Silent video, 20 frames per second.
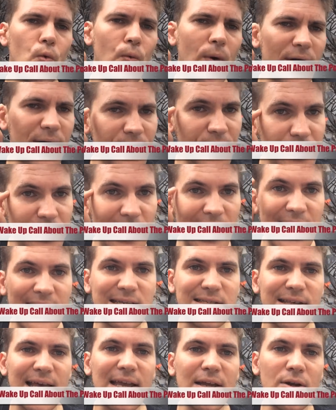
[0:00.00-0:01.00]
whether
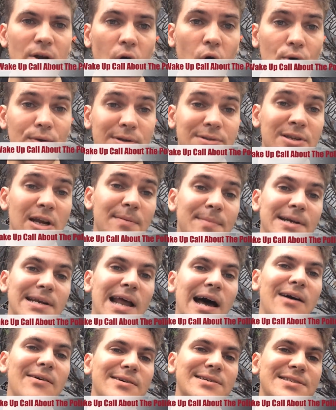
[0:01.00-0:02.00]
they know the
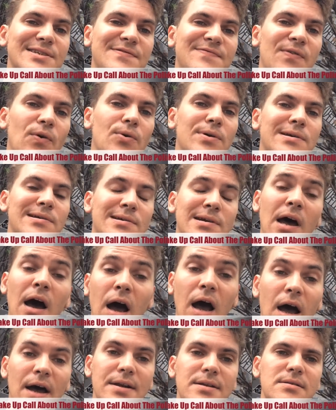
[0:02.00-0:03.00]
terminology for it or
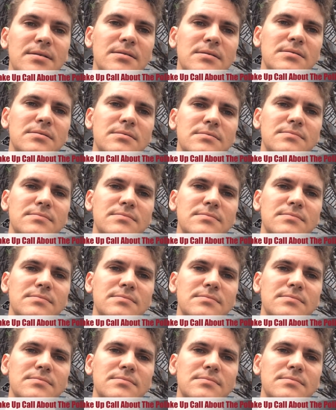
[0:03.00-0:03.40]
not,